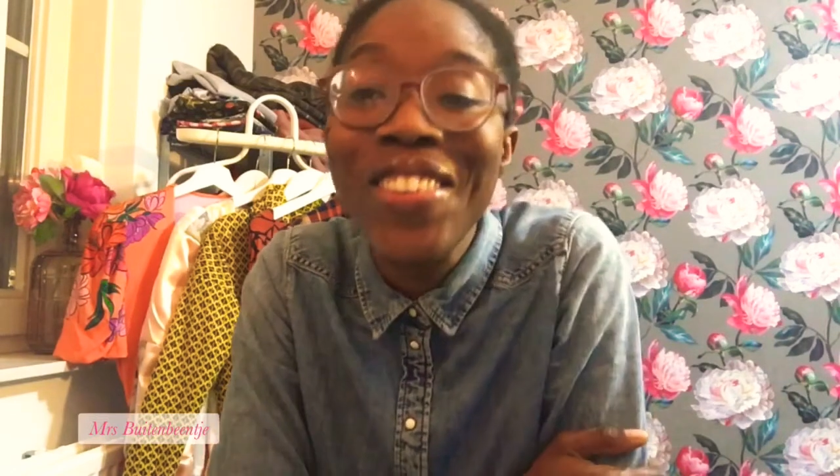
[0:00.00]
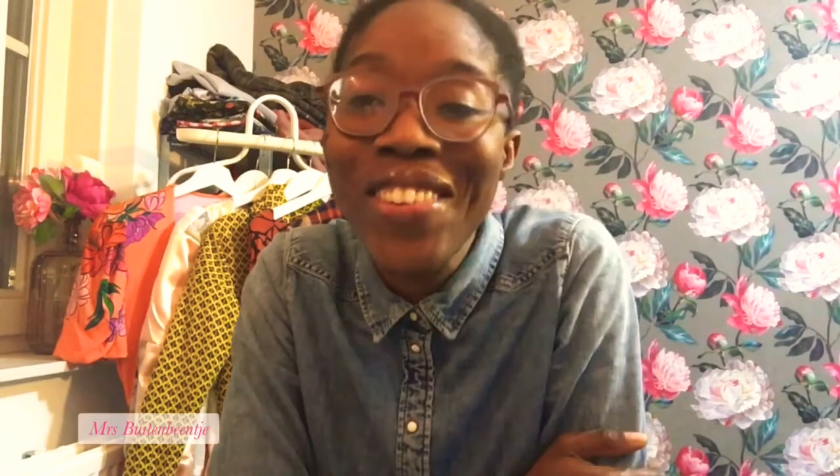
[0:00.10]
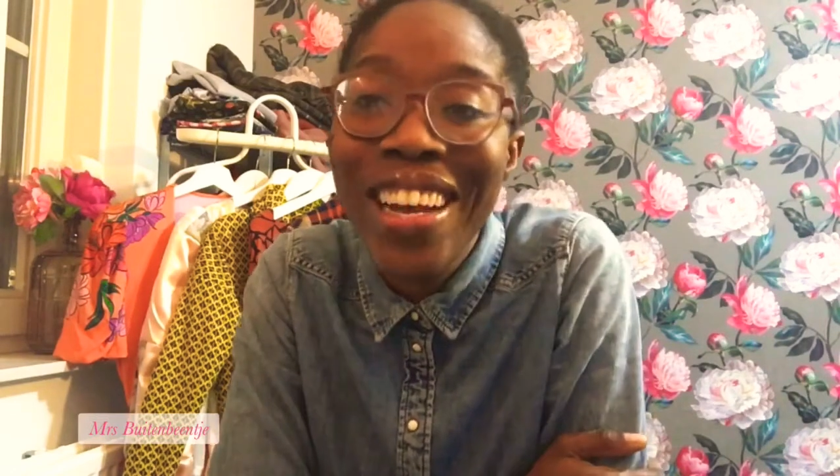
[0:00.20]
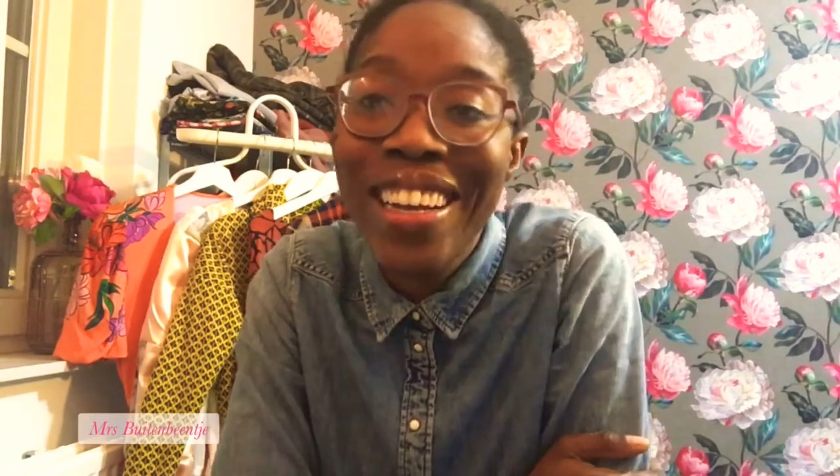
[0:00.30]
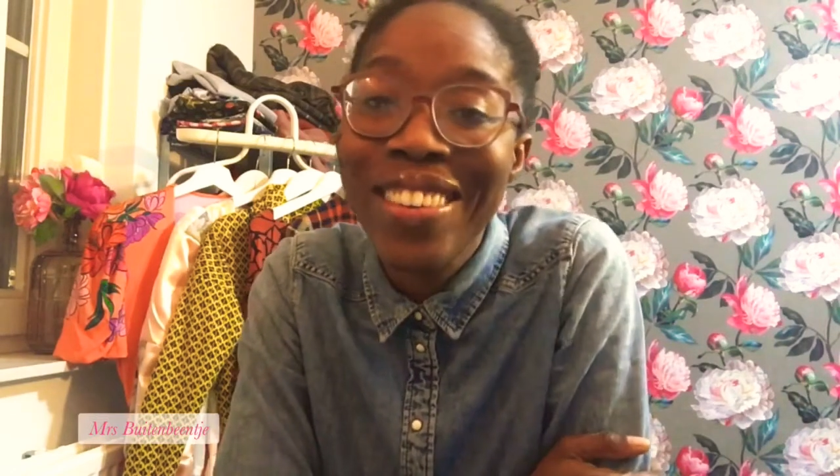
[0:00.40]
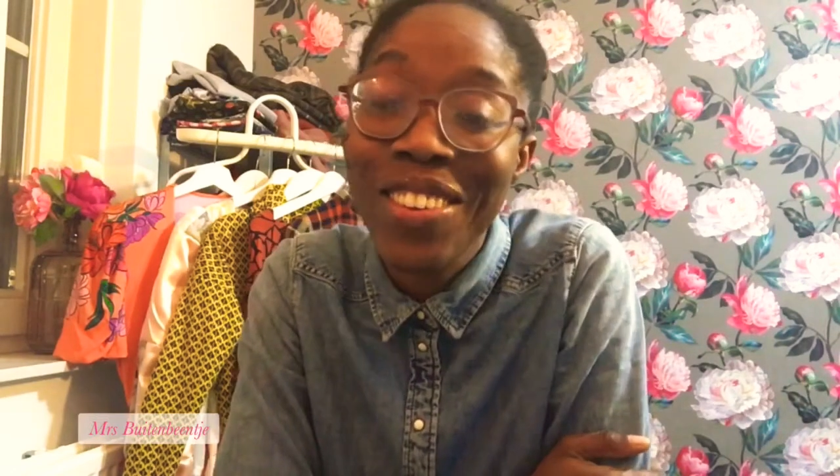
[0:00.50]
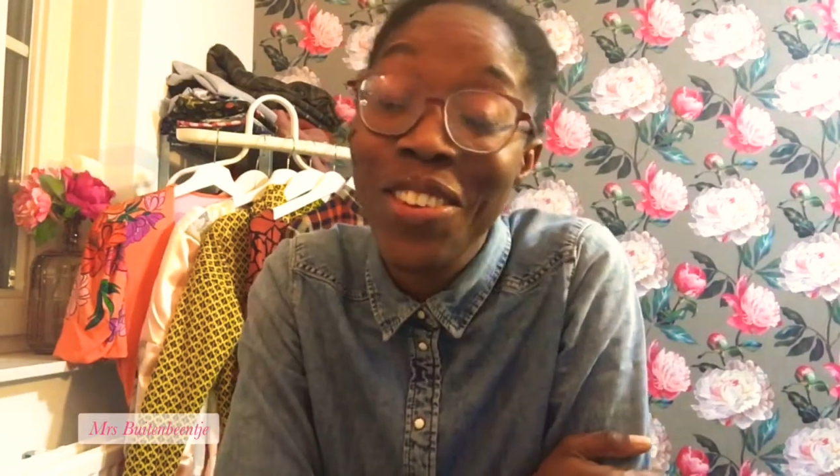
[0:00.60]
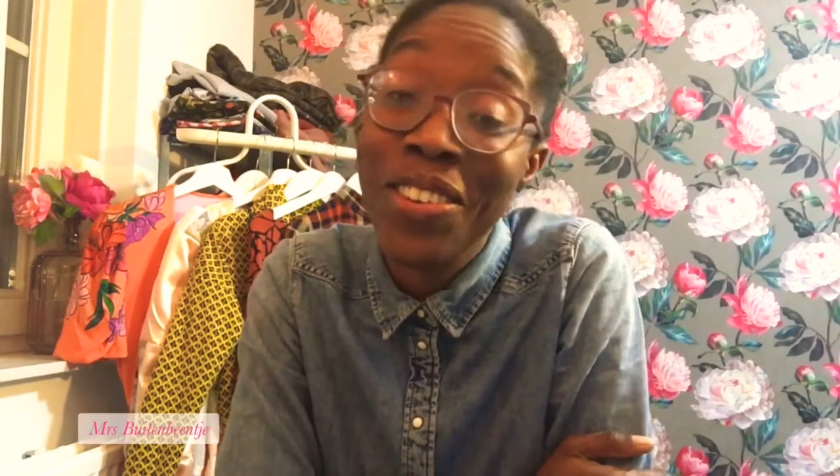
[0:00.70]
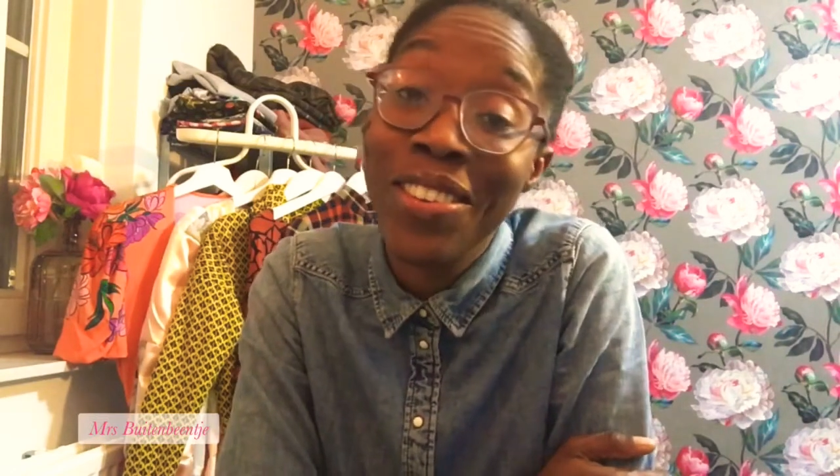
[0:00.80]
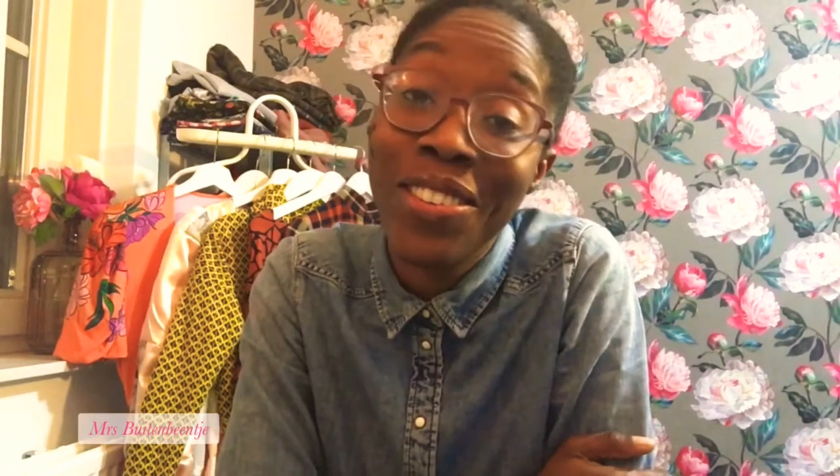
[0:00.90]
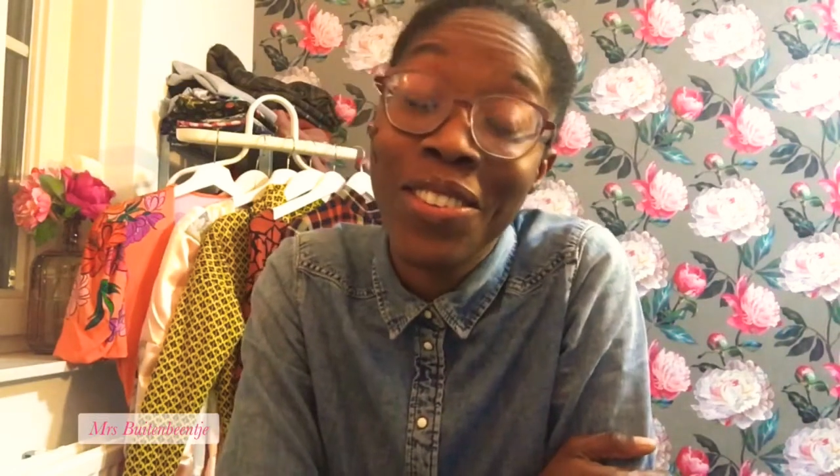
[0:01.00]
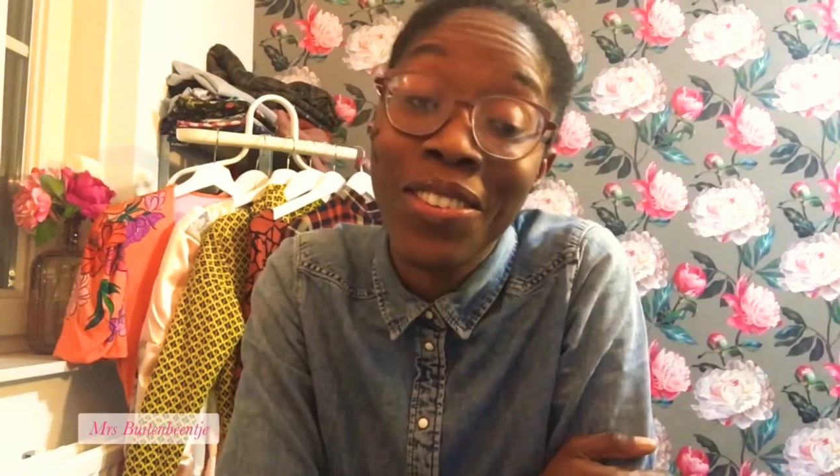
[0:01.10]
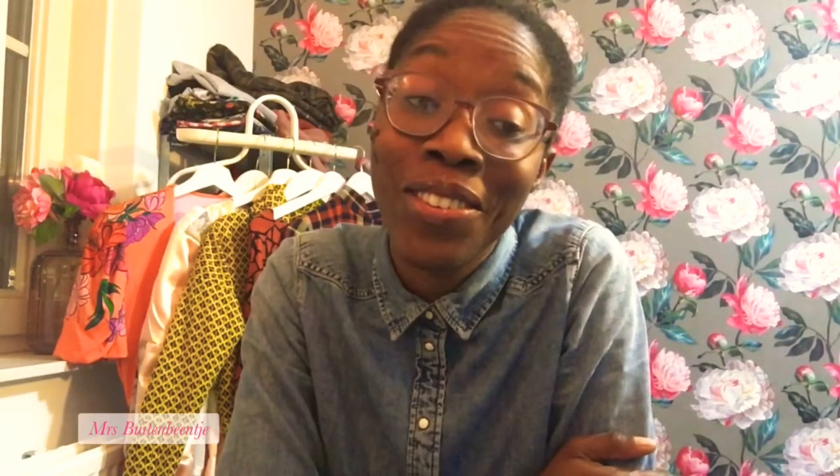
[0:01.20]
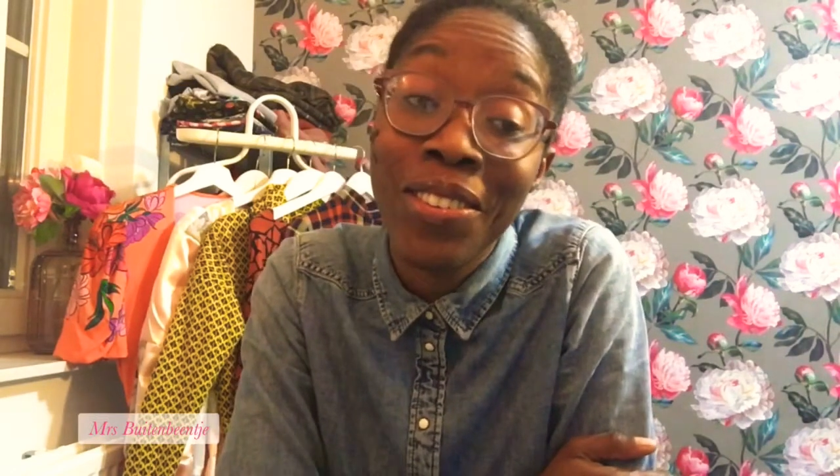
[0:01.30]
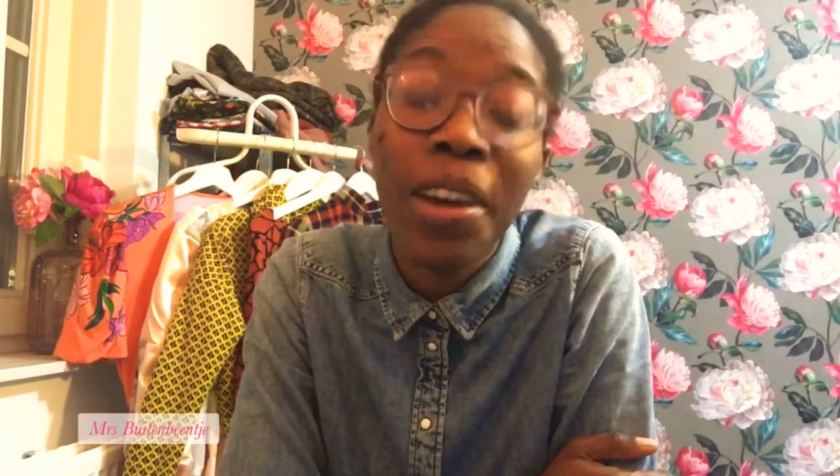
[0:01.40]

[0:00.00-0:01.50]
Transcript: guys are going to,